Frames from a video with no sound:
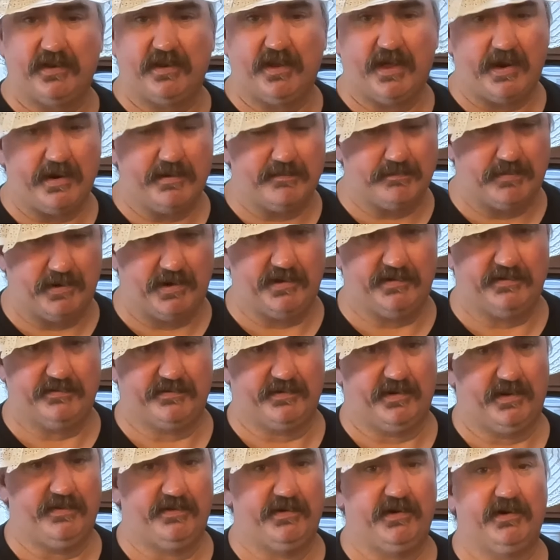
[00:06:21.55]
a lot of buttons
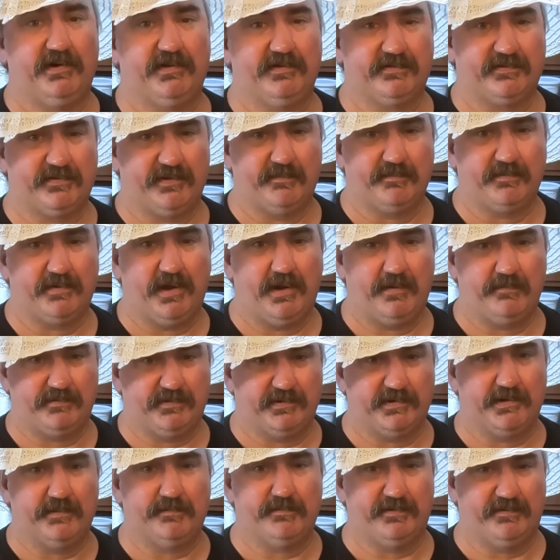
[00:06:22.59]
on there and sometimes
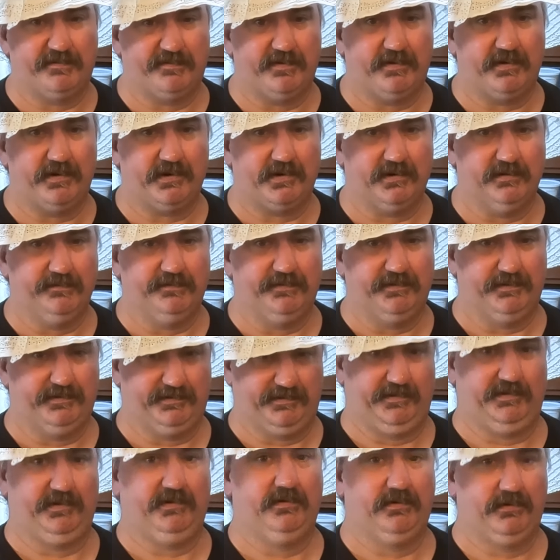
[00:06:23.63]
it can be very
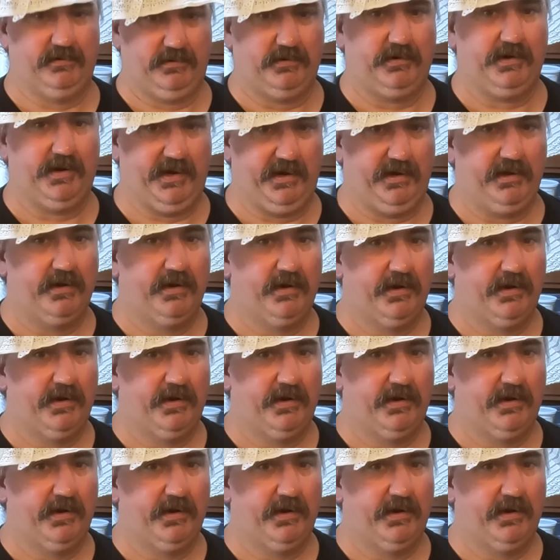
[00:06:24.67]
confusing, okay?